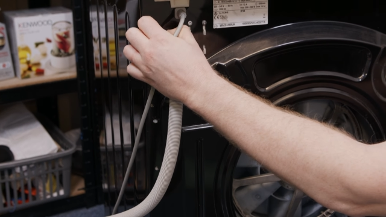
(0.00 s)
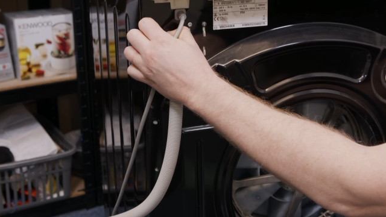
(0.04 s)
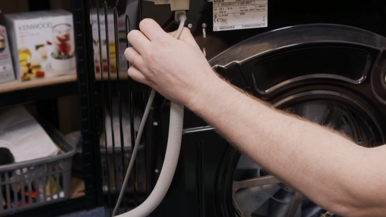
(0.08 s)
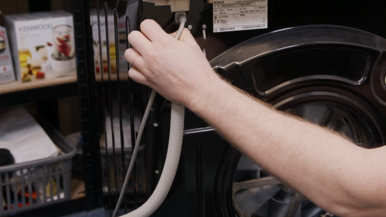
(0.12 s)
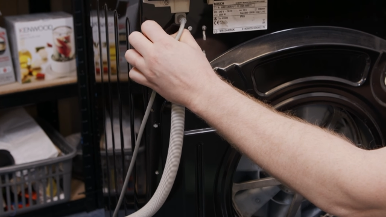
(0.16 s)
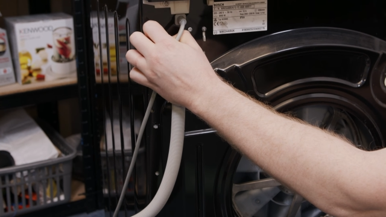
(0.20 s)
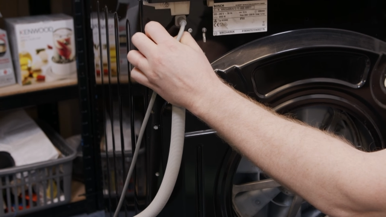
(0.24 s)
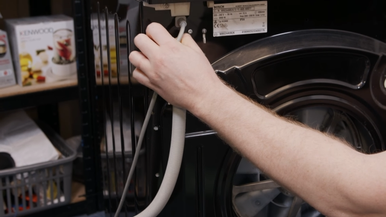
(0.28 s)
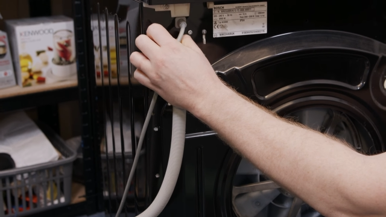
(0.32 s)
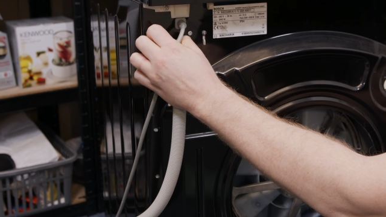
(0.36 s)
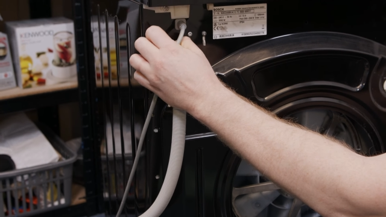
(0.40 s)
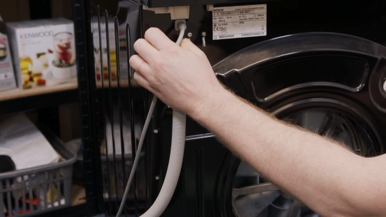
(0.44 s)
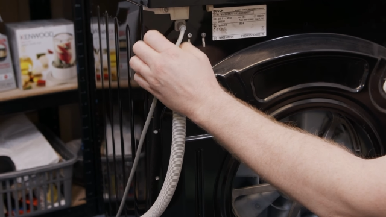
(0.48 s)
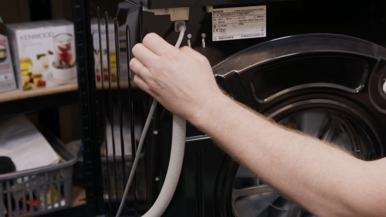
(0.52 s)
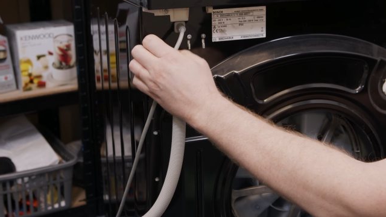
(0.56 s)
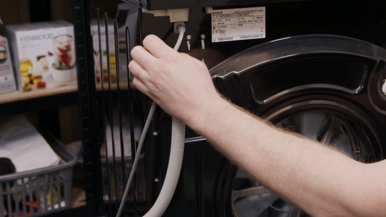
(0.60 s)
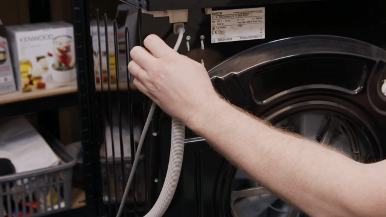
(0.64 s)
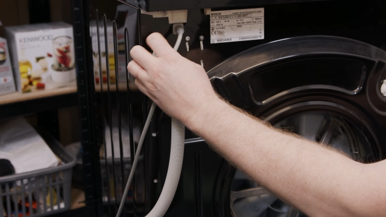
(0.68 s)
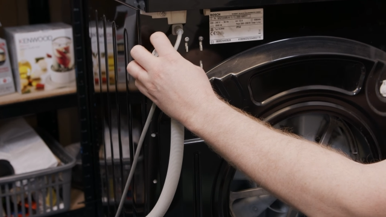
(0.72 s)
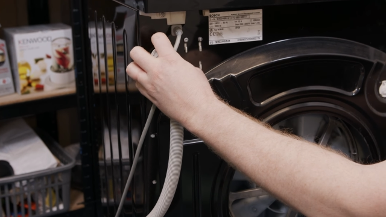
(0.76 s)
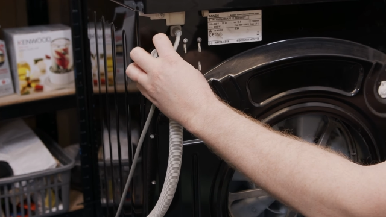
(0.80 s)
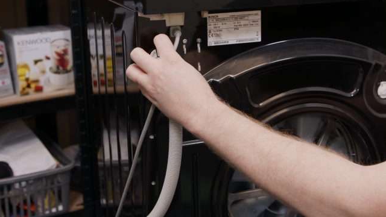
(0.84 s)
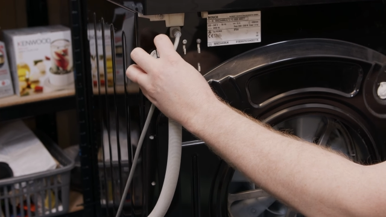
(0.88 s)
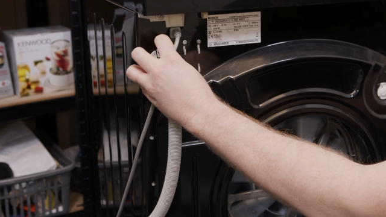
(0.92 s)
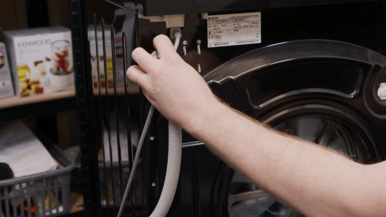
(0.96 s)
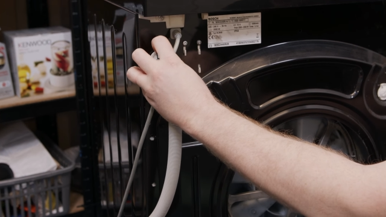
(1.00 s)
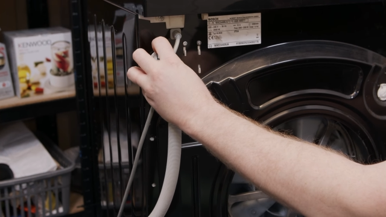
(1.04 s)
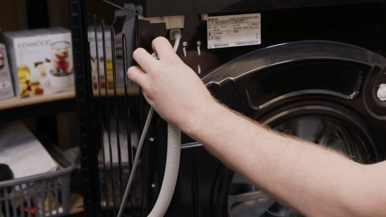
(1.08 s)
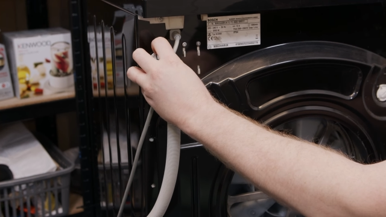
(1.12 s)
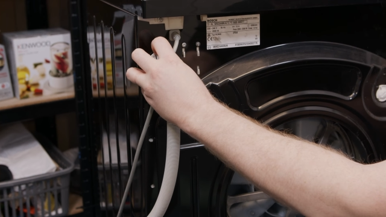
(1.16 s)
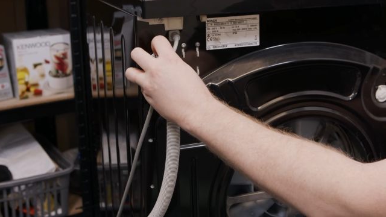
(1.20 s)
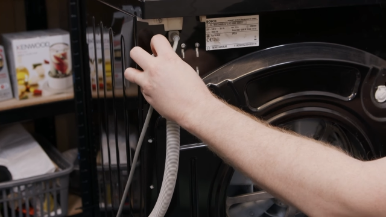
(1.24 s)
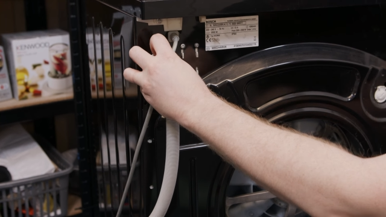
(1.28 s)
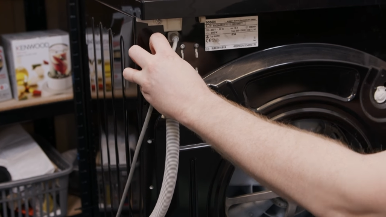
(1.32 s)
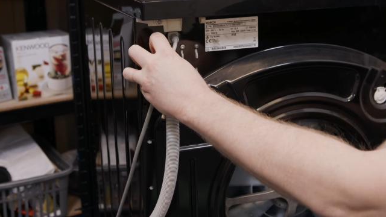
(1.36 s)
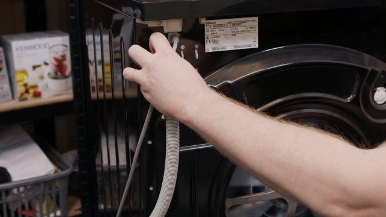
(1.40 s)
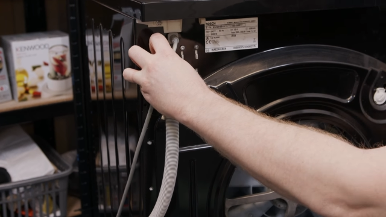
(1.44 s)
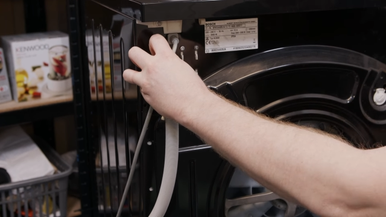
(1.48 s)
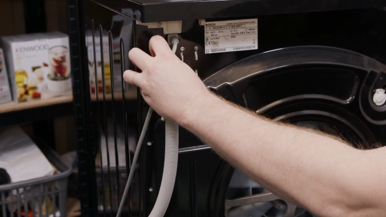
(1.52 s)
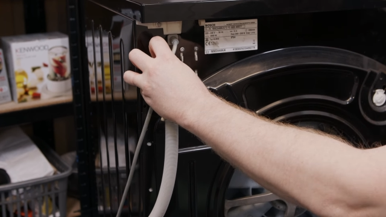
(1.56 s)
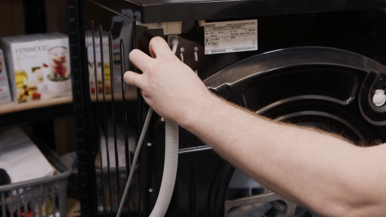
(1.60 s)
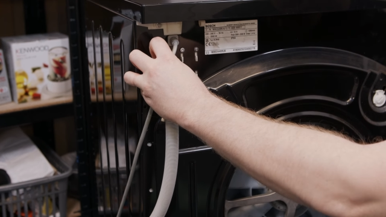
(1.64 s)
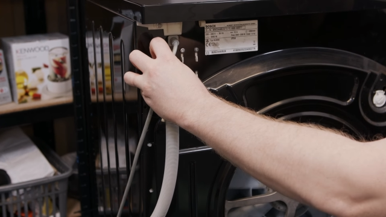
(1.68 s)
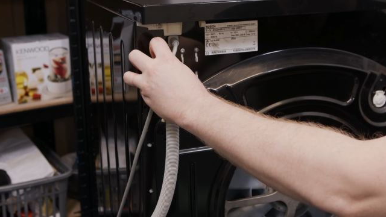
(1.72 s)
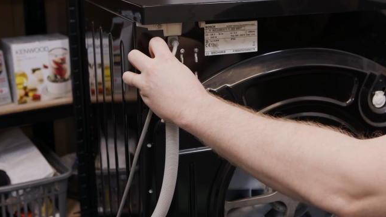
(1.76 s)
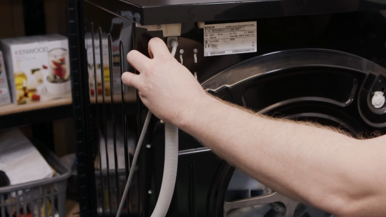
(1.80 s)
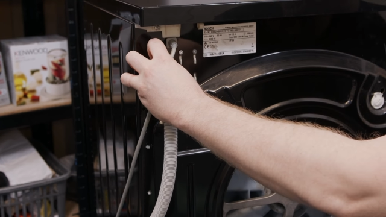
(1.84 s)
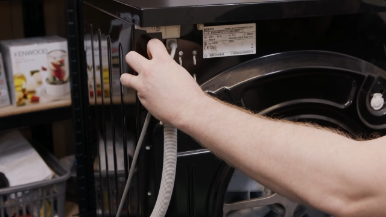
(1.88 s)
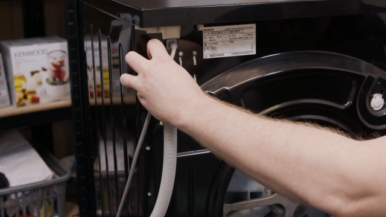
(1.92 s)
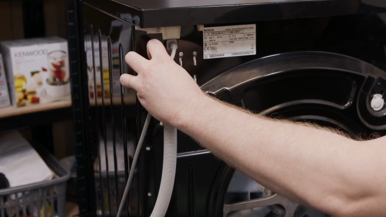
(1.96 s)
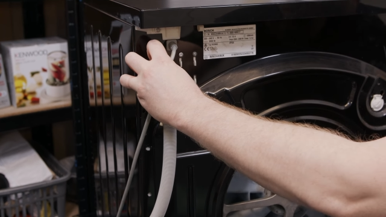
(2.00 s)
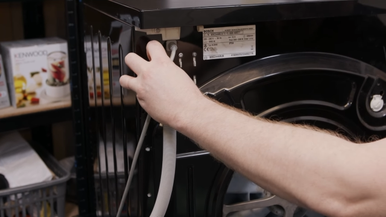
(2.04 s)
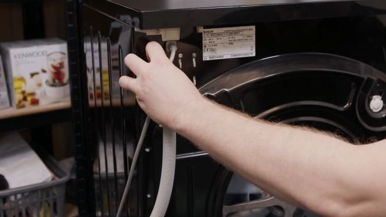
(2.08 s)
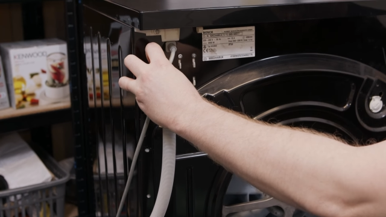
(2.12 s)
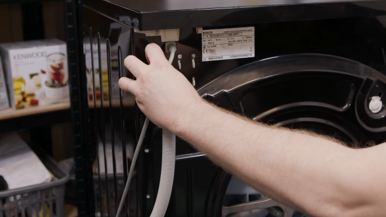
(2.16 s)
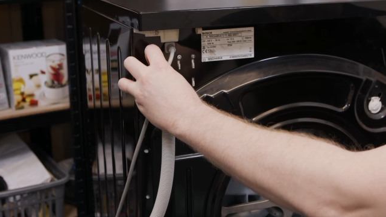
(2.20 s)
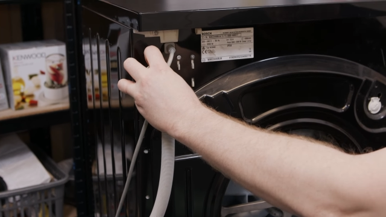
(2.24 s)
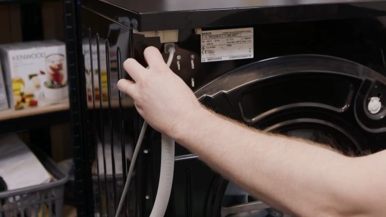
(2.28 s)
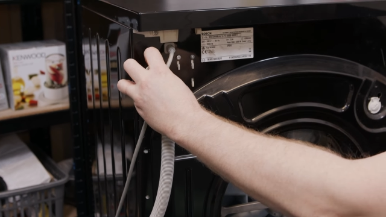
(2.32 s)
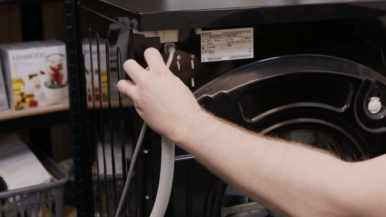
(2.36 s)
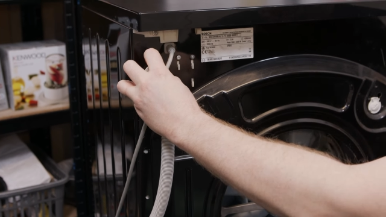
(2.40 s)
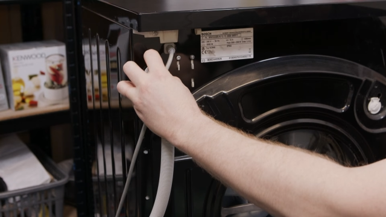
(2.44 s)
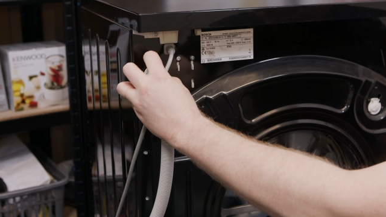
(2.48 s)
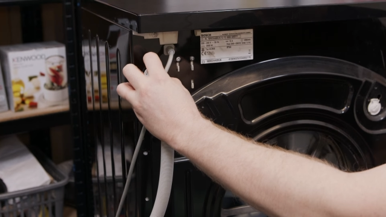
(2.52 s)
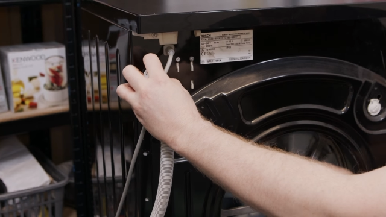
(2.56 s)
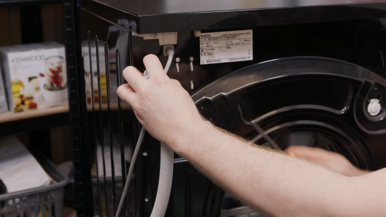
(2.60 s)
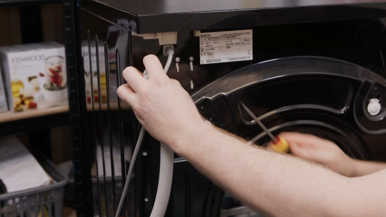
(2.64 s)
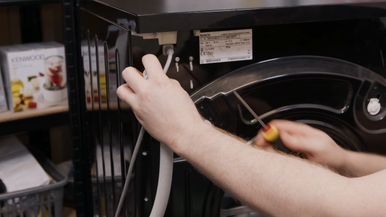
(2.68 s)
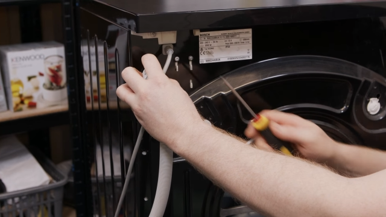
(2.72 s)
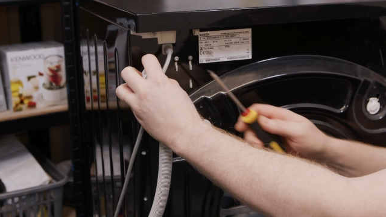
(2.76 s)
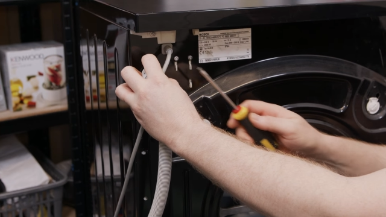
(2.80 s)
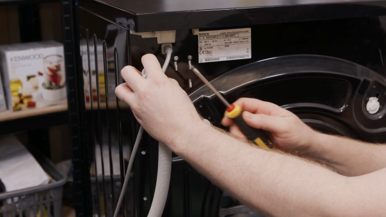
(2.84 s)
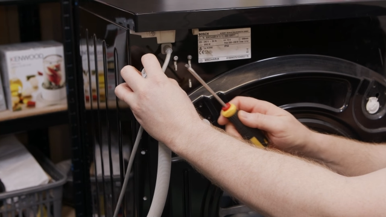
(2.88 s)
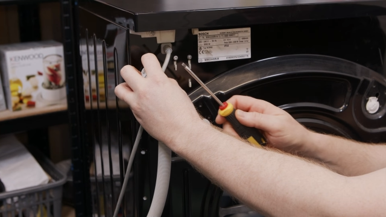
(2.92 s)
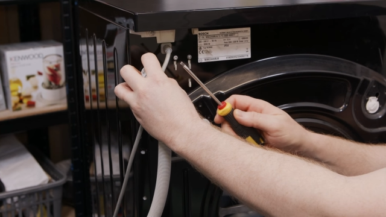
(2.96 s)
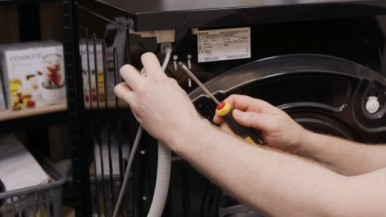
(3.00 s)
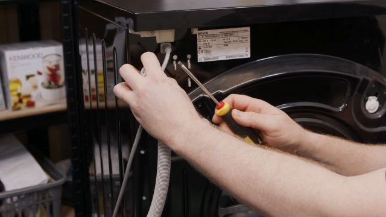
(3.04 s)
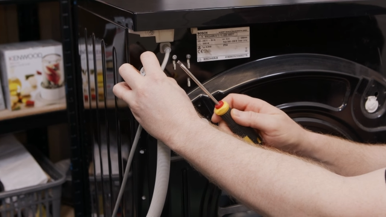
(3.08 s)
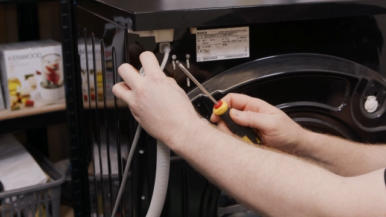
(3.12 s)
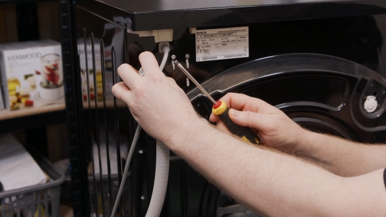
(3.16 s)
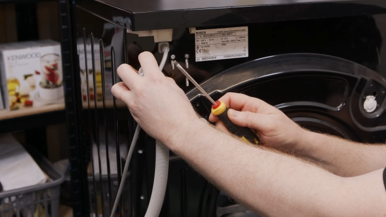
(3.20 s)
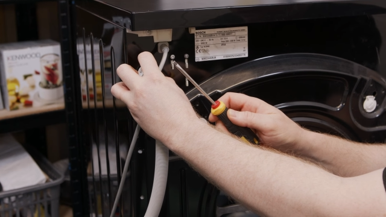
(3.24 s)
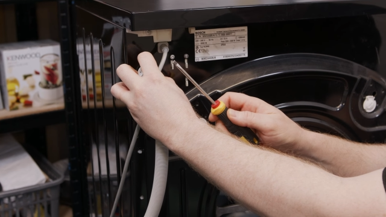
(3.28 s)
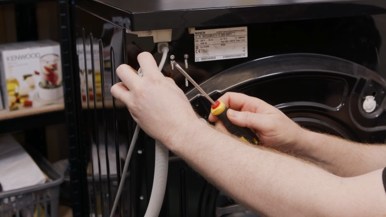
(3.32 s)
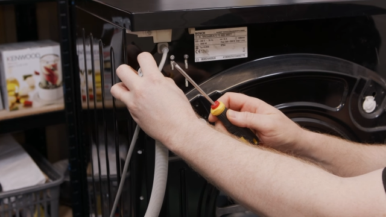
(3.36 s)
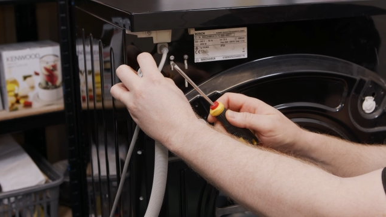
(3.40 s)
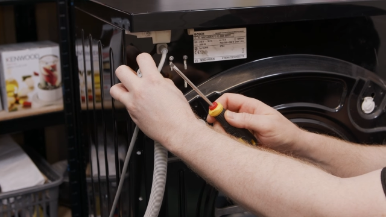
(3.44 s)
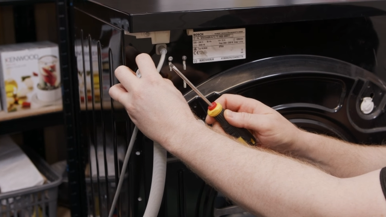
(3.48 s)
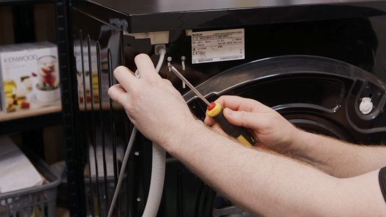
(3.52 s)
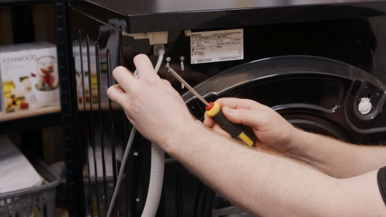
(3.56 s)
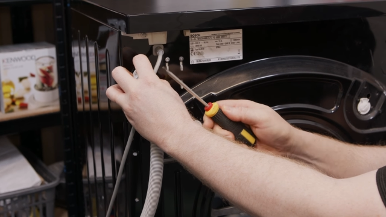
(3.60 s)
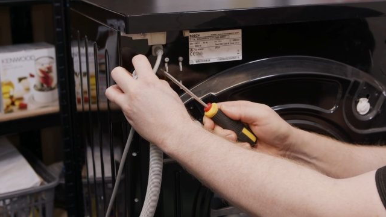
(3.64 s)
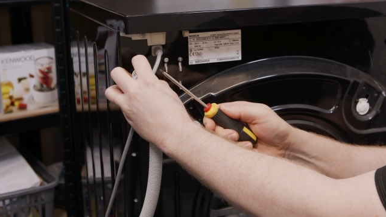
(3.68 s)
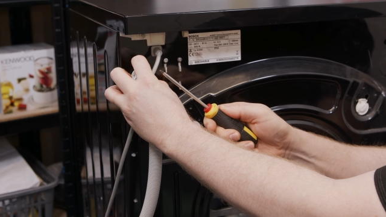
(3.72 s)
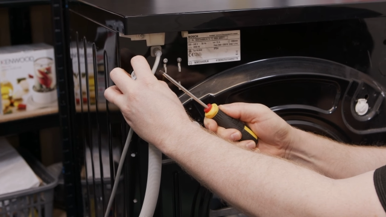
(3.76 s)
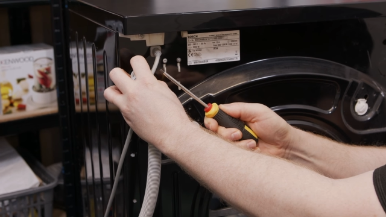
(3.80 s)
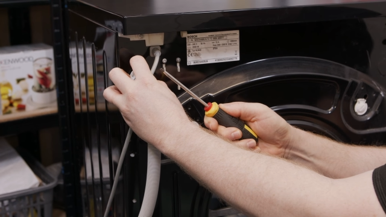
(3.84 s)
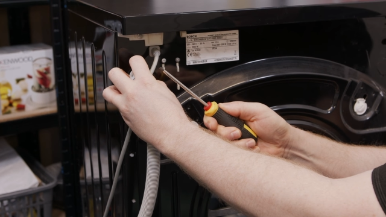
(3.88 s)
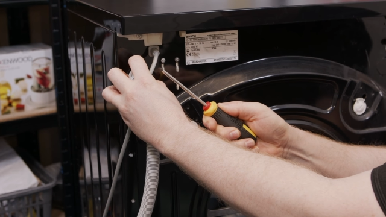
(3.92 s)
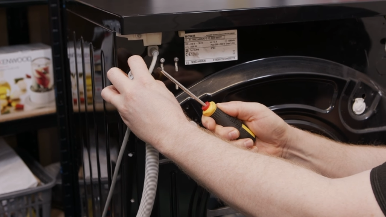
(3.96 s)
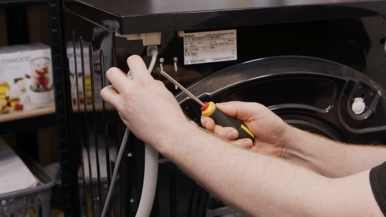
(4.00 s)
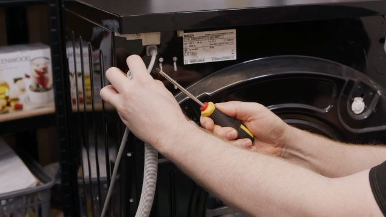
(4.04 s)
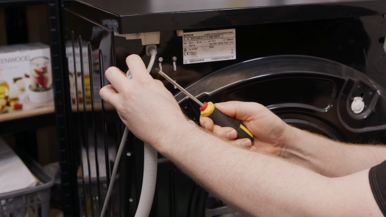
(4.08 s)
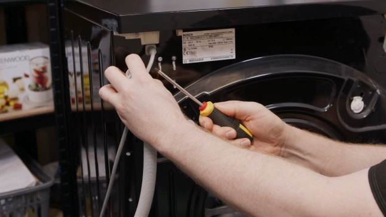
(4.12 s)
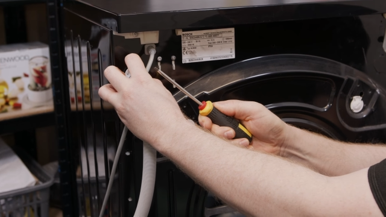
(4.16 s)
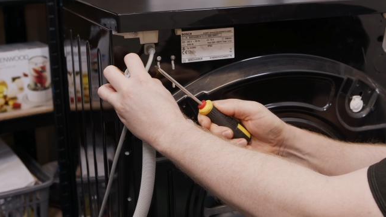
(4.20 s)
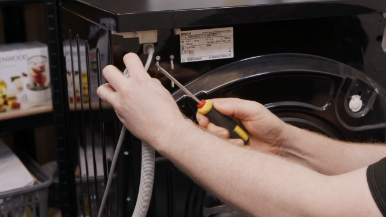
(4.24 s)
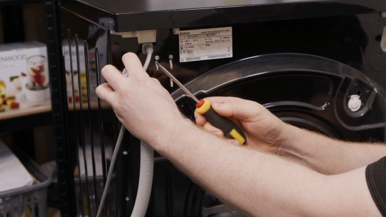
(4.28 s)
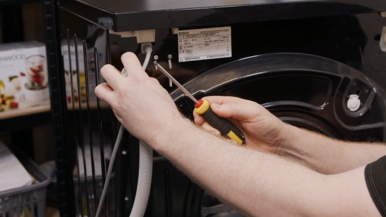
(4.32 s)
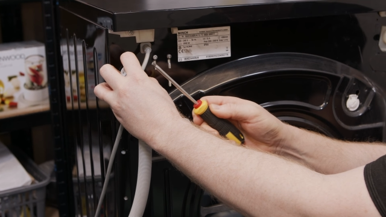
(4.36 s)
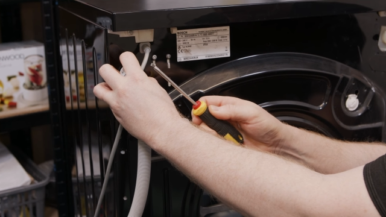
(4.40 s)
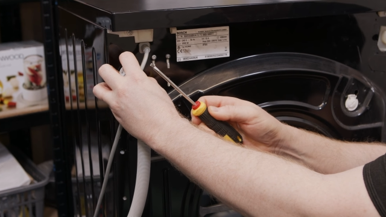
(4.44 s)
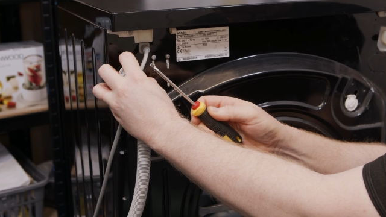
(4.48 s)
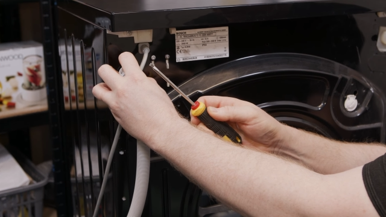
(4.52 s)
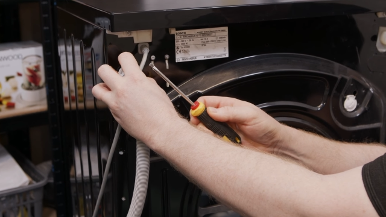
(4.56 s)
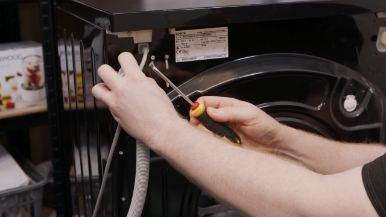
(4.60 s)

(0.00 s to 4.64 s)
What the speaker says: (no speaker visible)